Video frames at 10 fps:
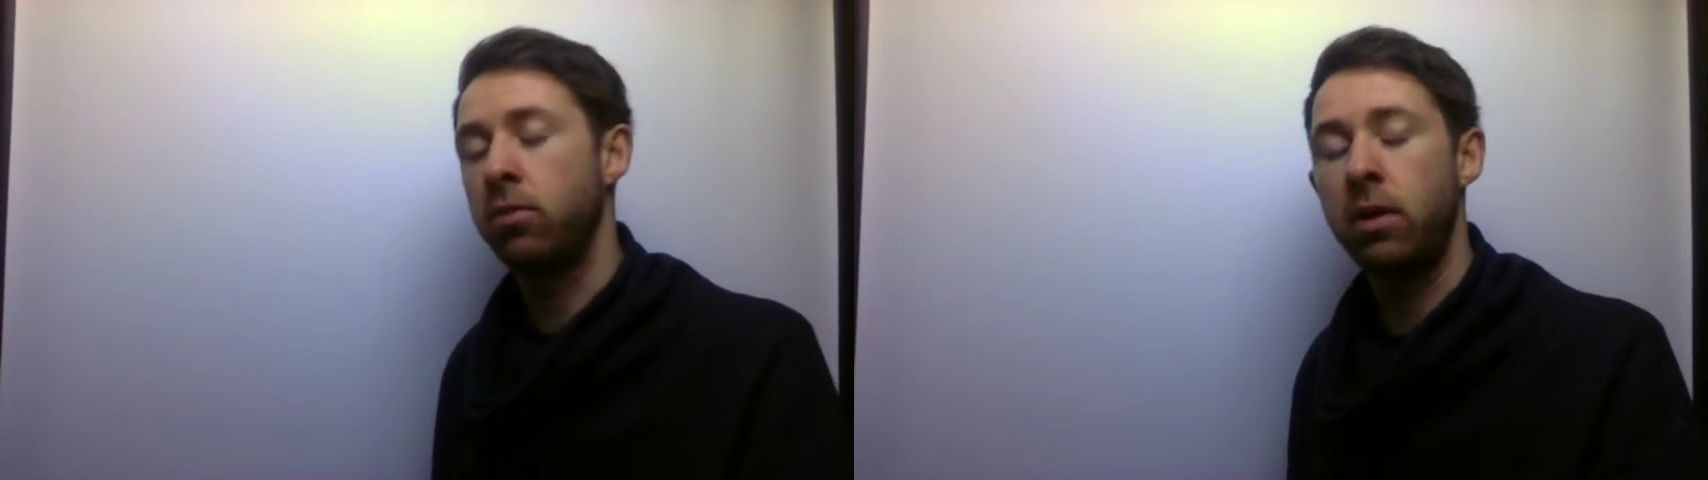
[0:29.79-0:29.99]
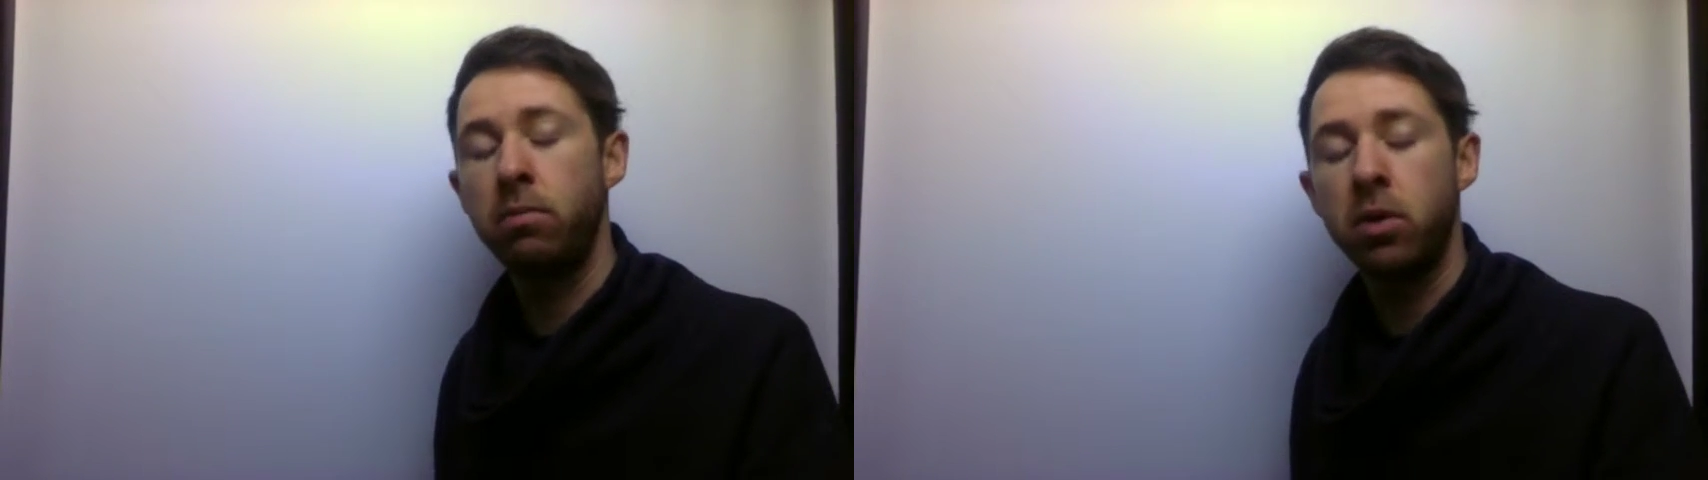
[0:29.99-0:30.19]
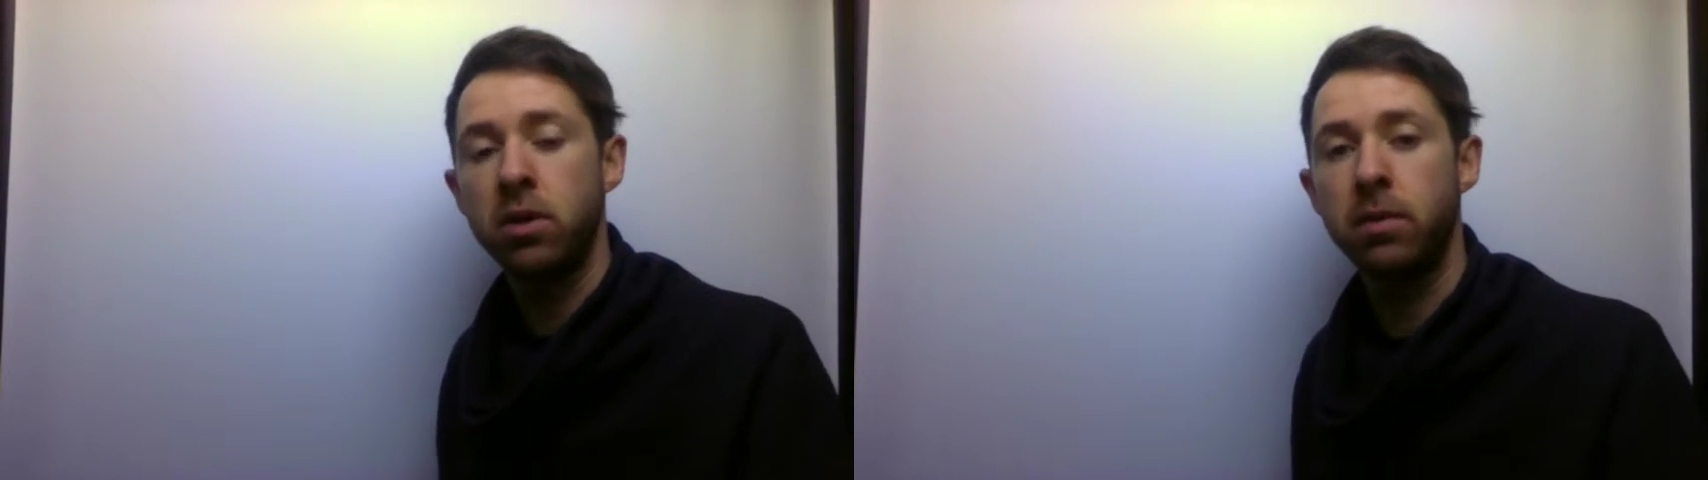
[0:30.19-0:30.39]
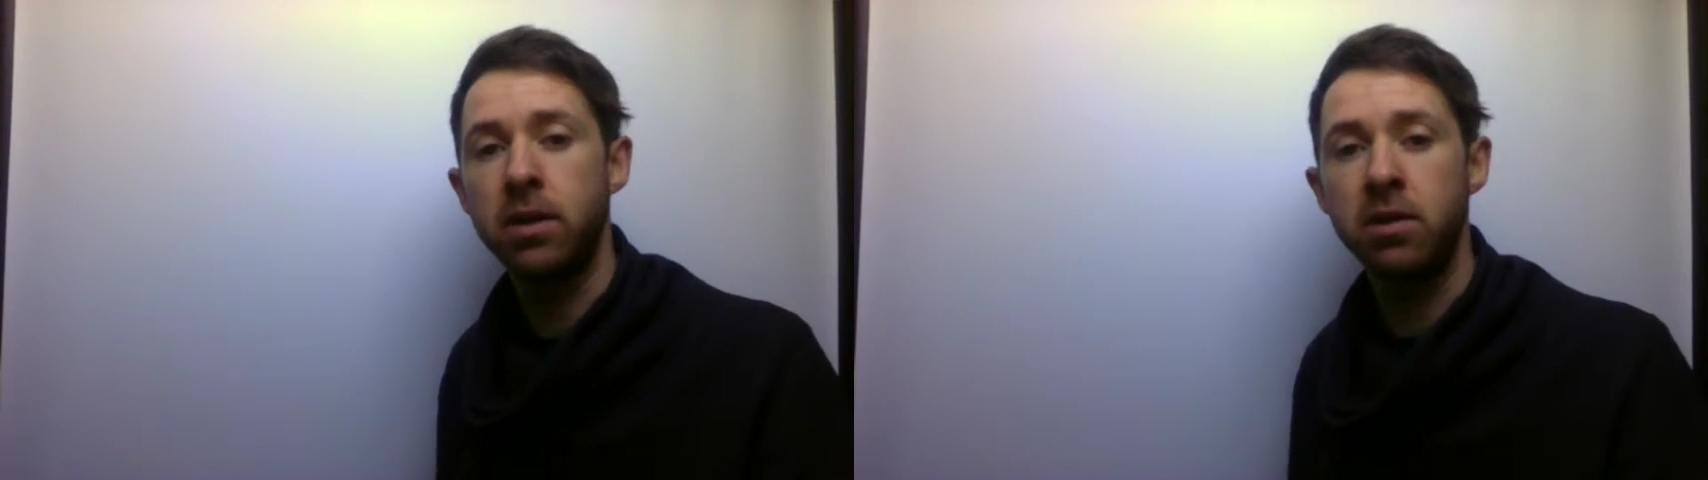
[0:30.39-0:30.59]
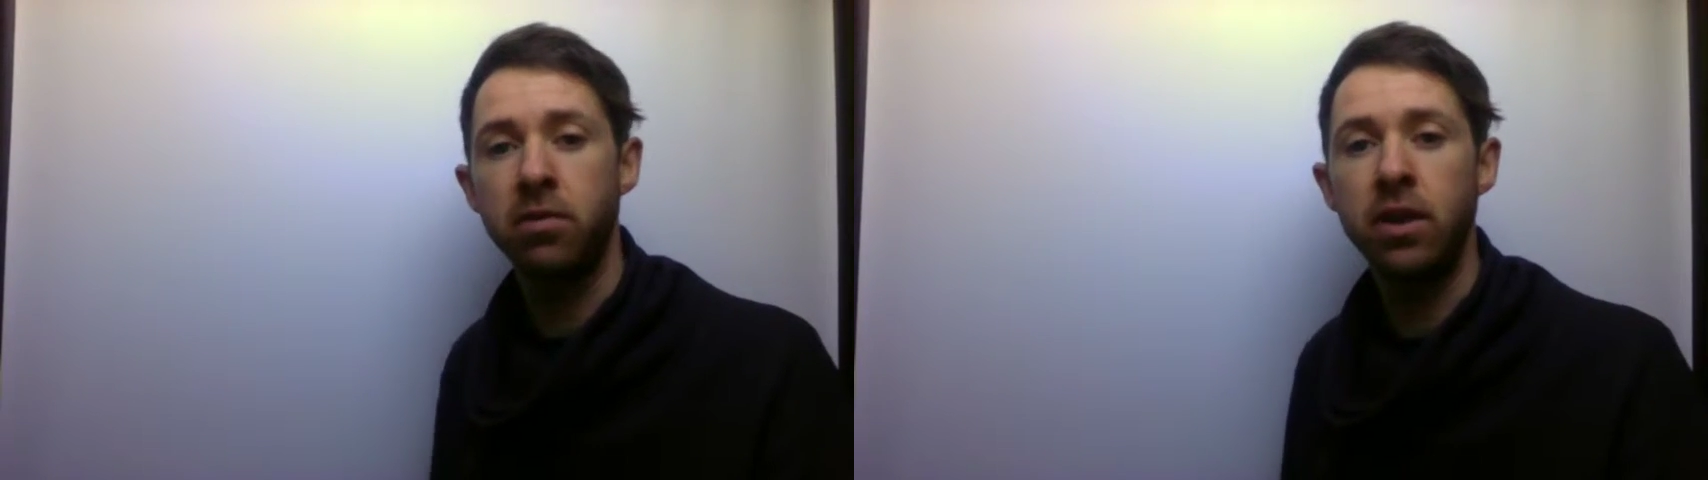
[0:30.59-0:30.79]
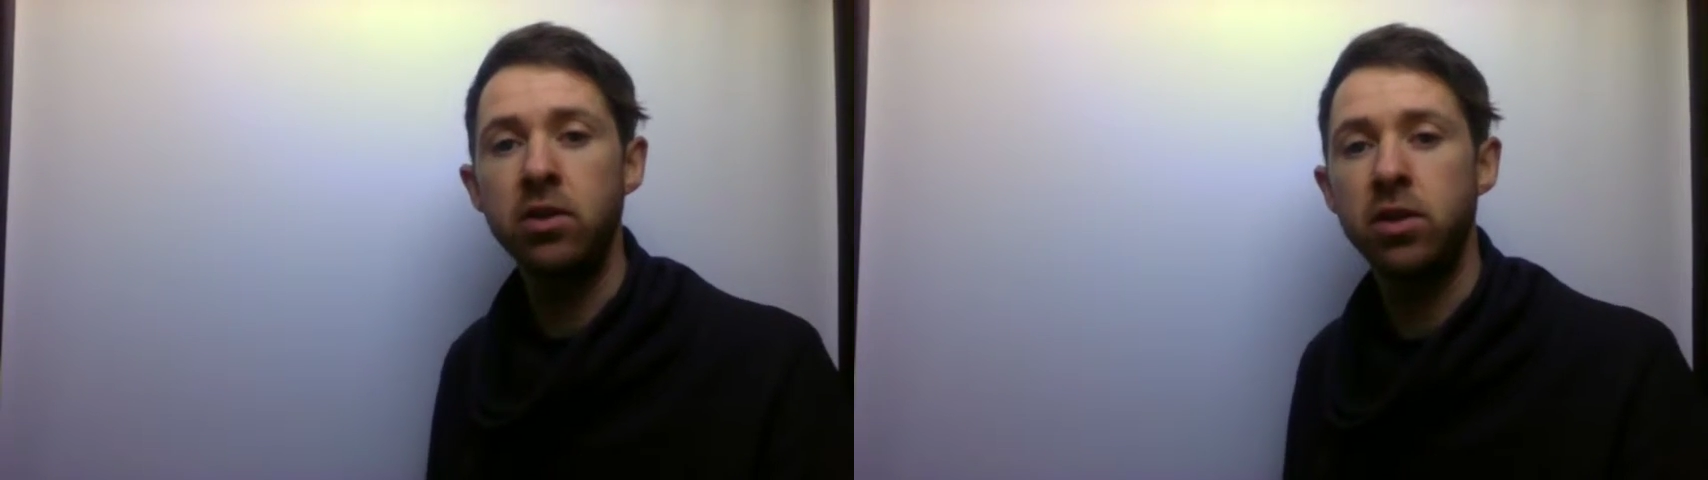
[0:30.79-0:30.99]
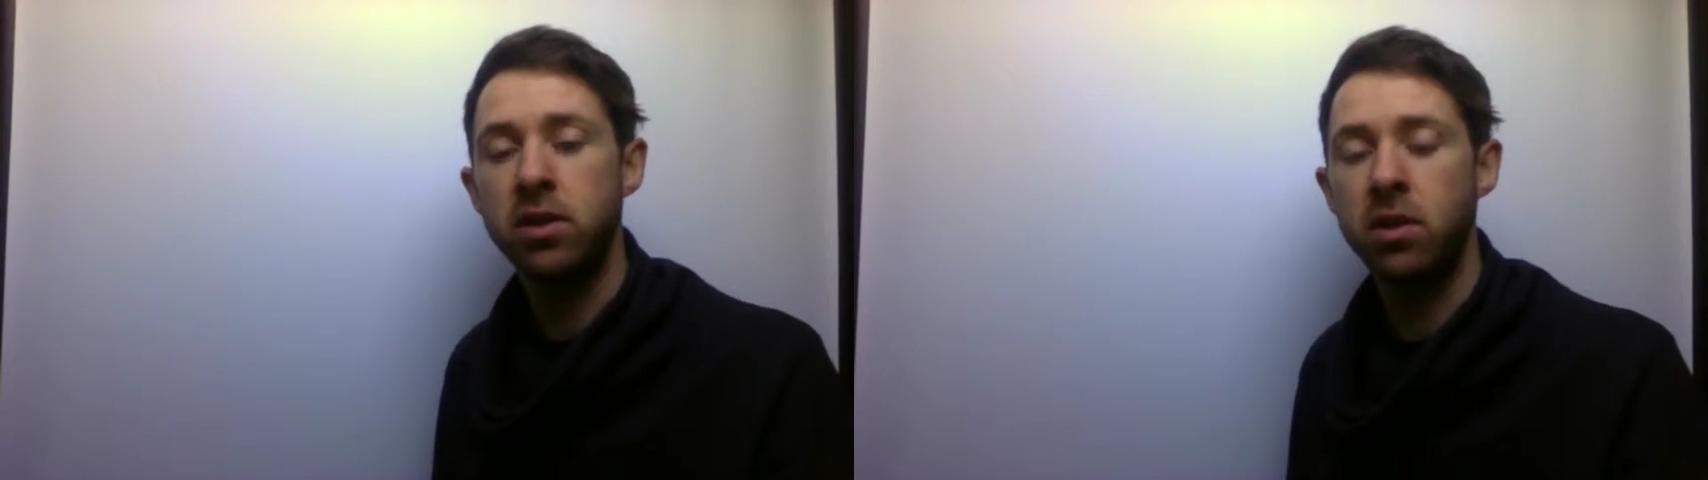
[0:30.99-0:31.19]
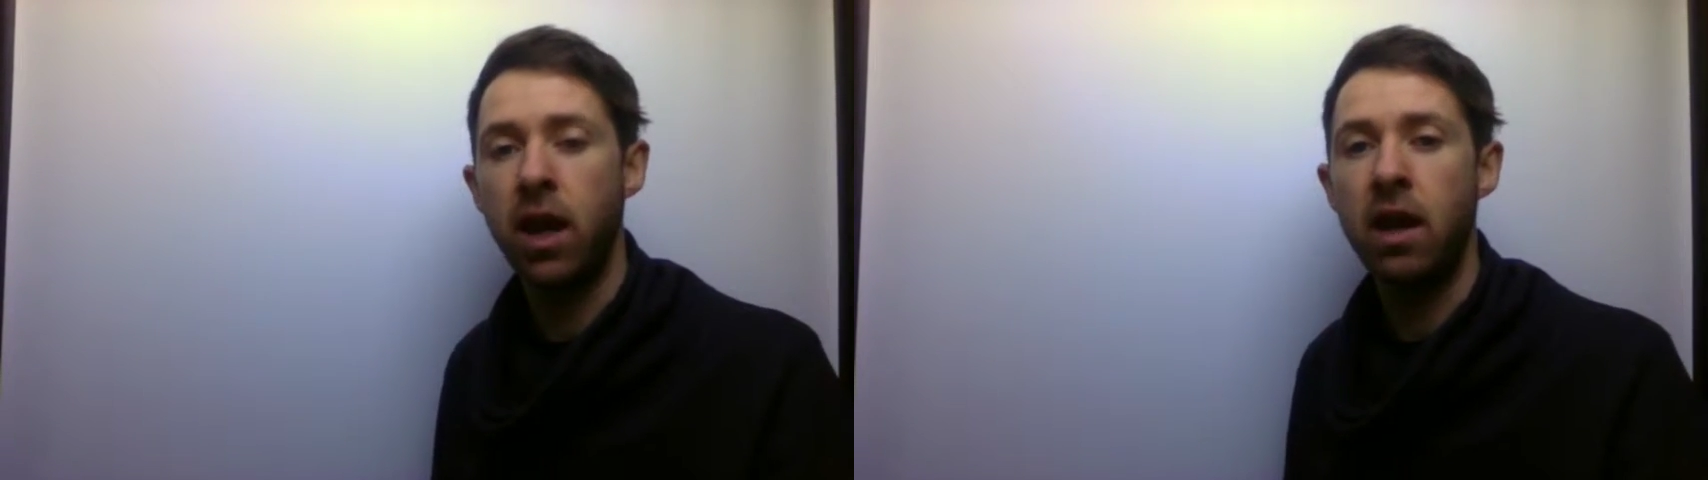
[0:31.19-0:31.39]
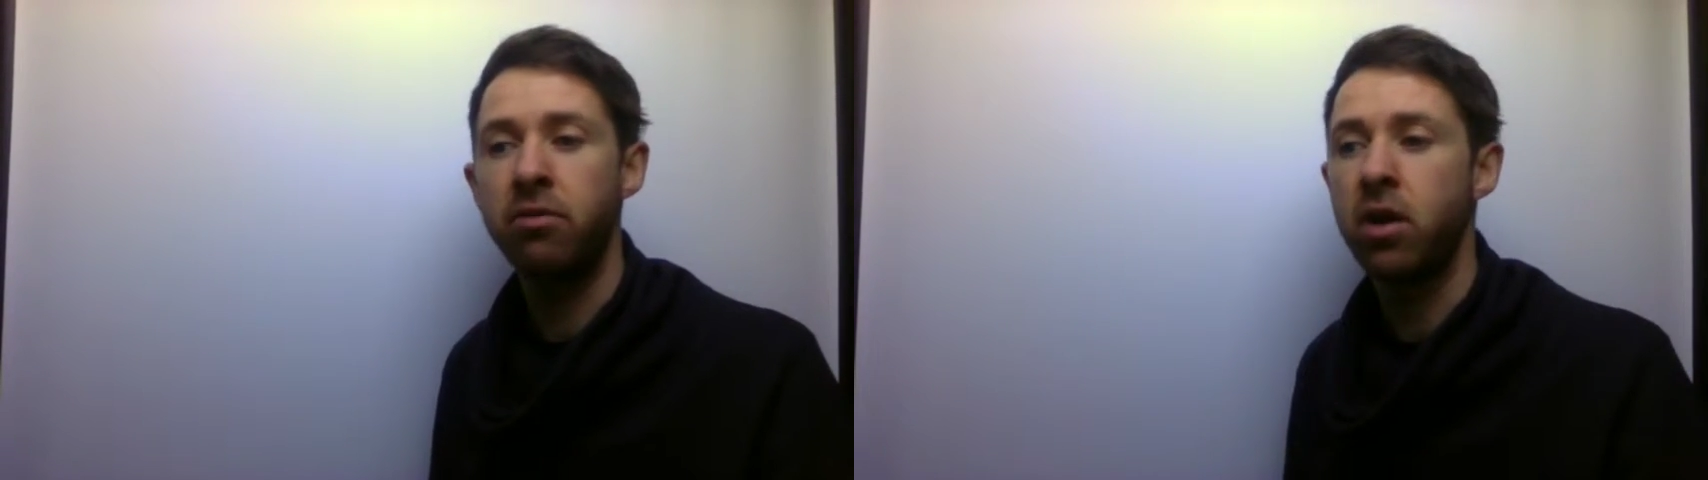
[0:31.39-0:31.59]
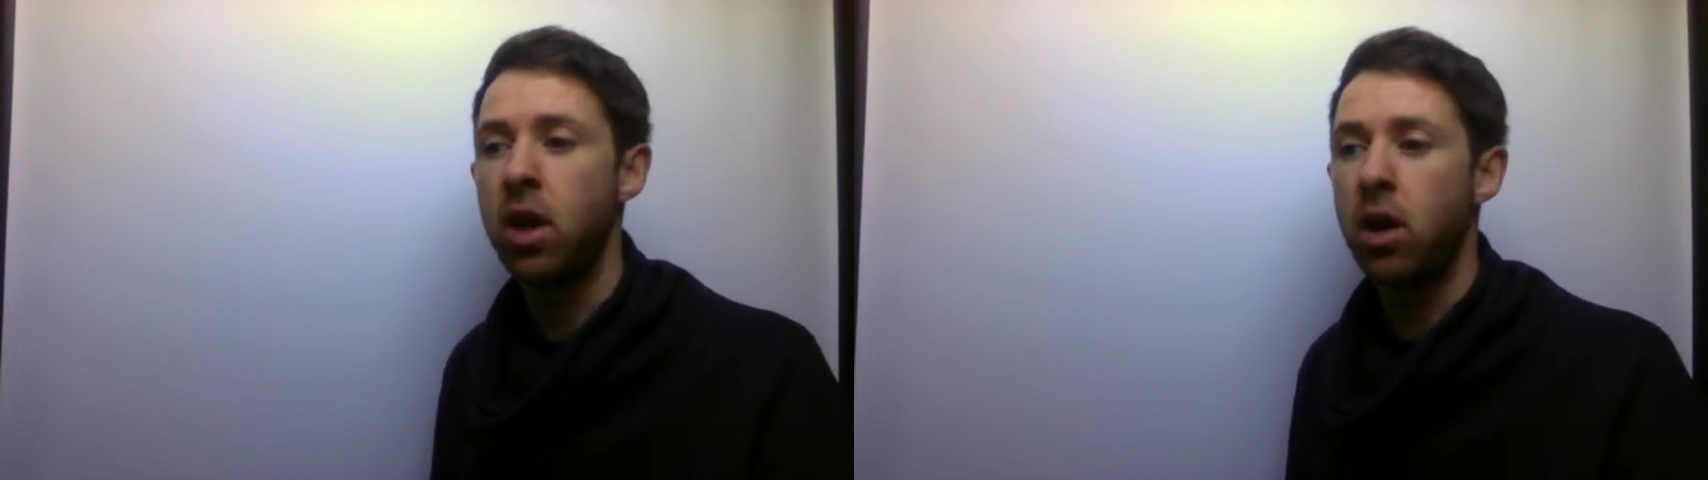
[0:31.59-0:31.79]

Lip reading: read books about different interests you have,